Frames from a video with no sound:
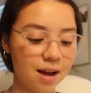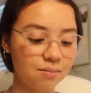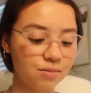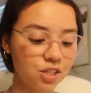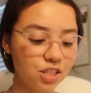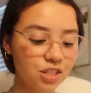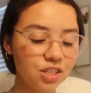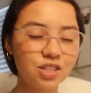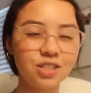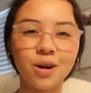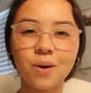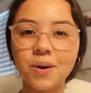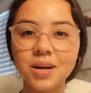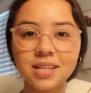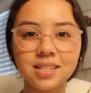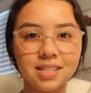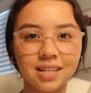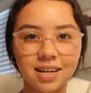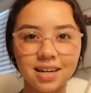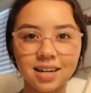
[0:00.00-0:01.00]
I'm just so
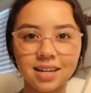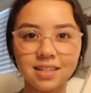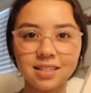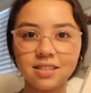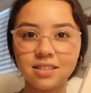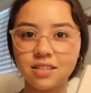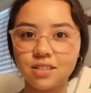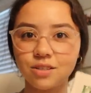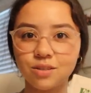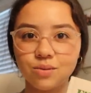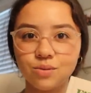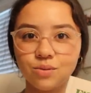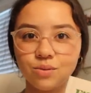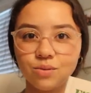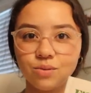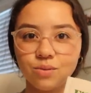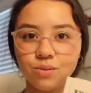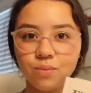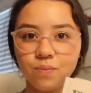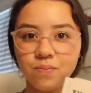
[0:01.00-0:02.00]
excited
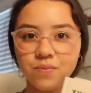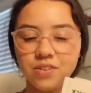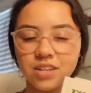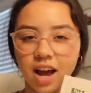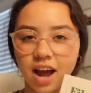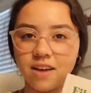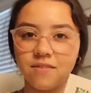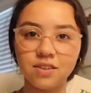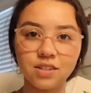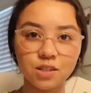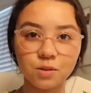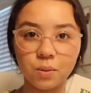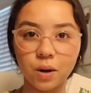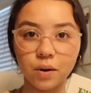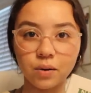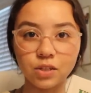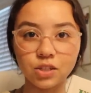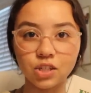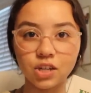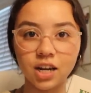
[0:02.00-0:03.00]
to dive into
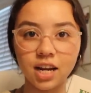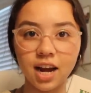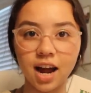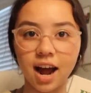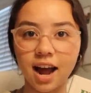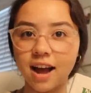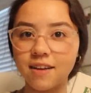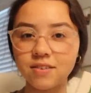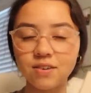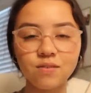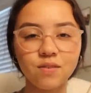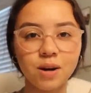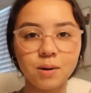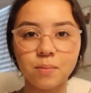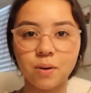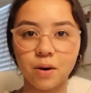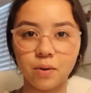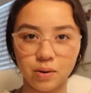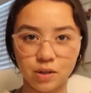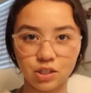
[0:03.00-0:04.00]
poetry. I haven't read
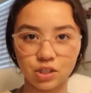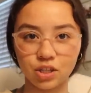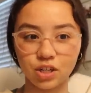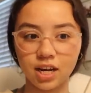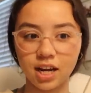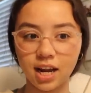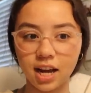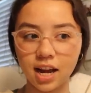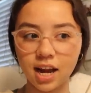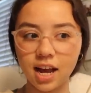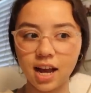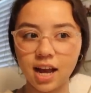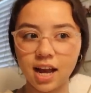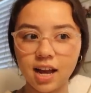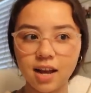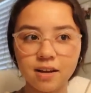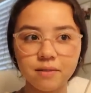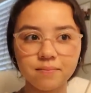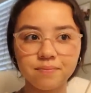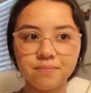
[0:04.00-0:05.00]
poetry
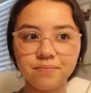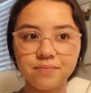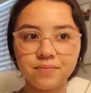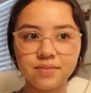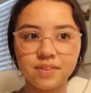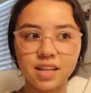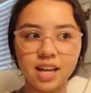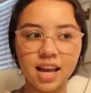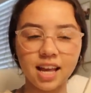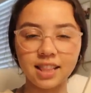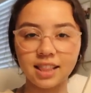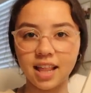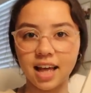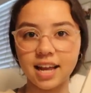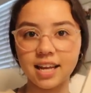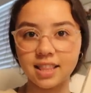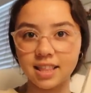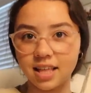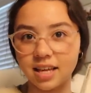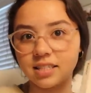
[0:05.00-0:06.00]
in
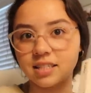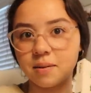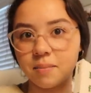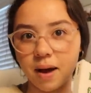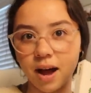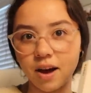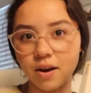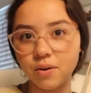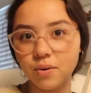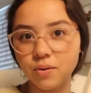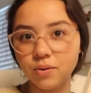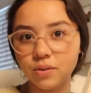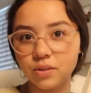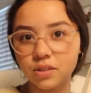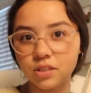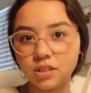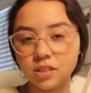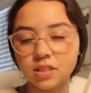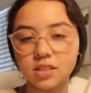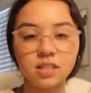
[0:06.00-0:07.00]
like this amount
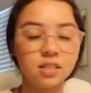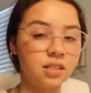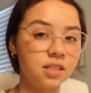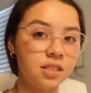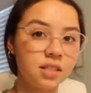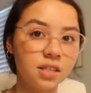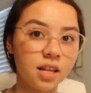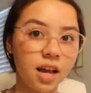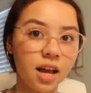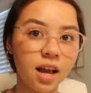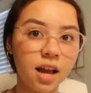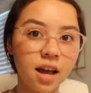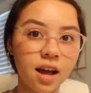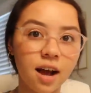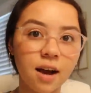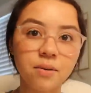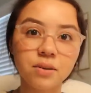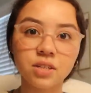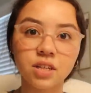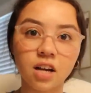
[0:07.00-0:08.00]
since like
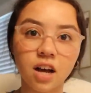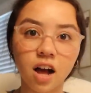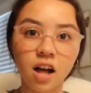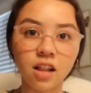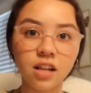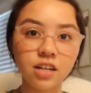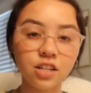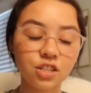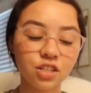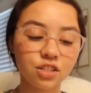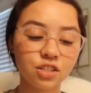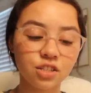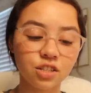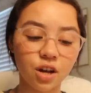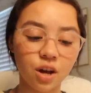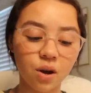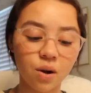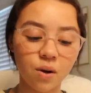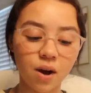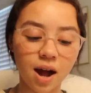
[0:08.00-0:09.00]
I was in college,
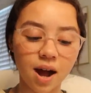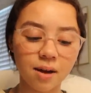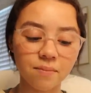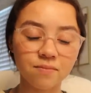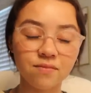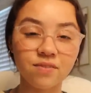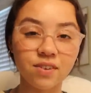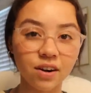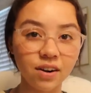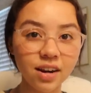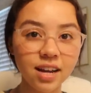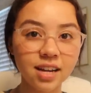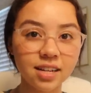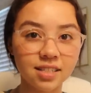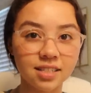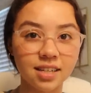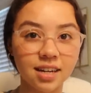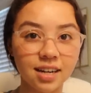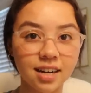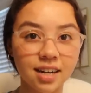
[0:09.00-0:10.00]
so I'm very
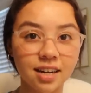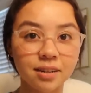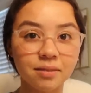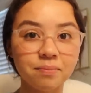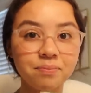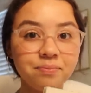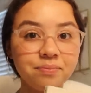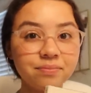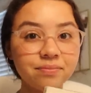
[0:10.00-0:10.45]
excited